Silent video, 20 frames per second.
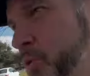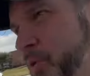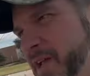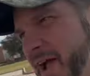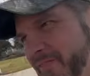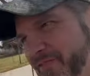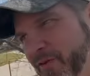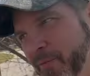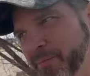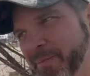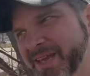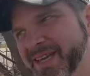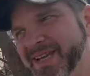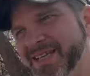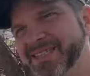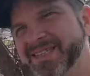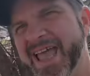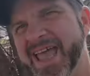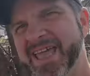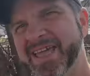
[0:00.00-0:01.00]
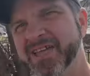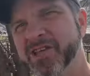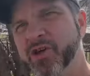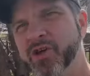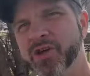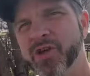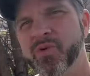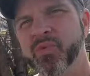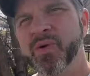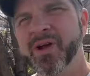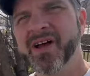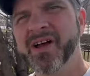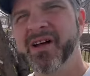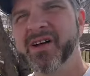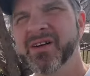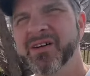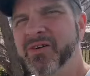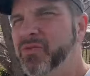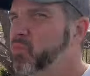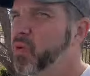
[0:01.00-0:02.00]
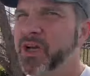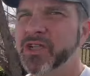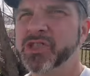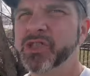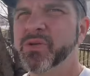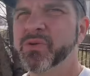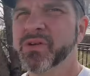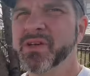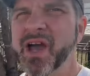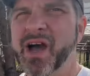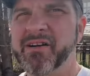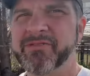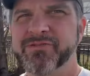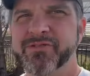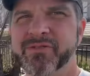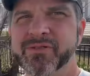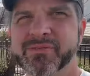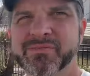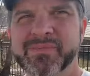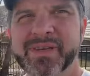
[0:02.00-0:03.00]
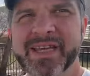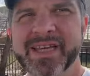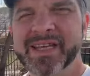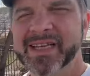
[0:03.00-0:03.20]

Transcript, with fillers: got for me today, Goody Will? What you got for me